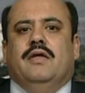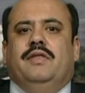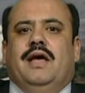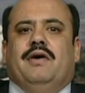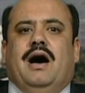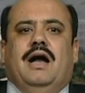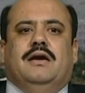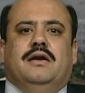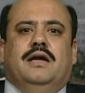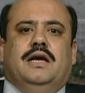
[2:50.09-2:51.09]
they have
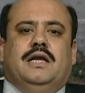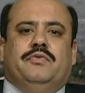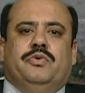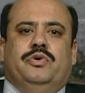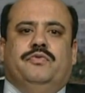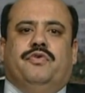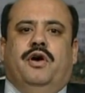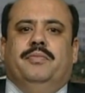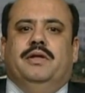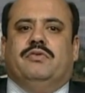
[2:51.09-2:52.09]
alternative route from the